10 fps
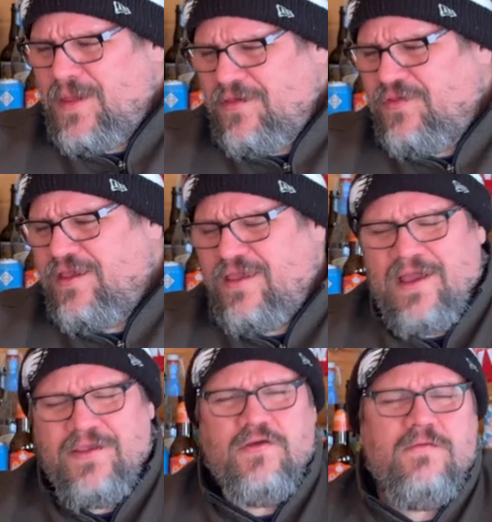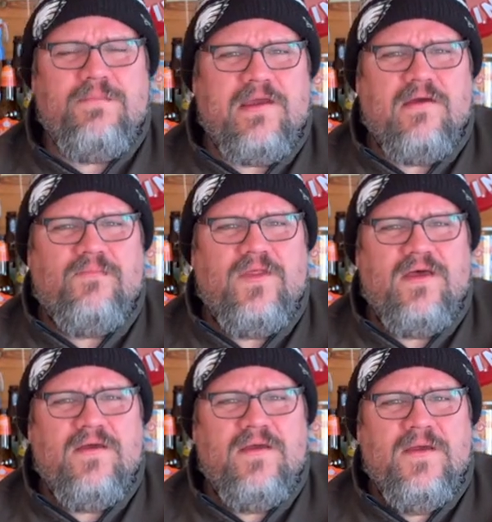I think, yeah, you could pick up
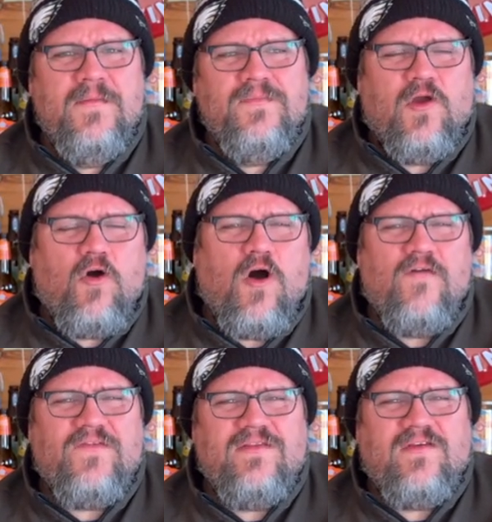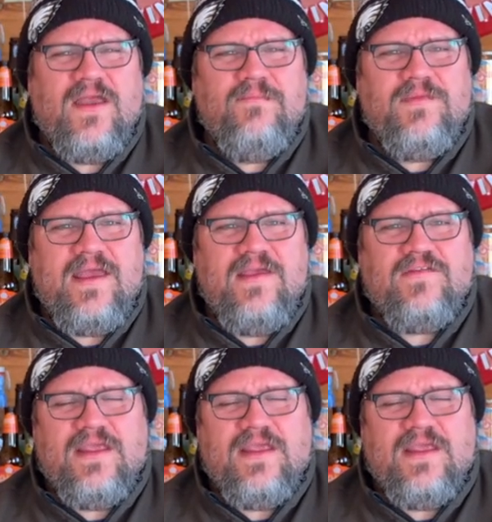the coffee type taste.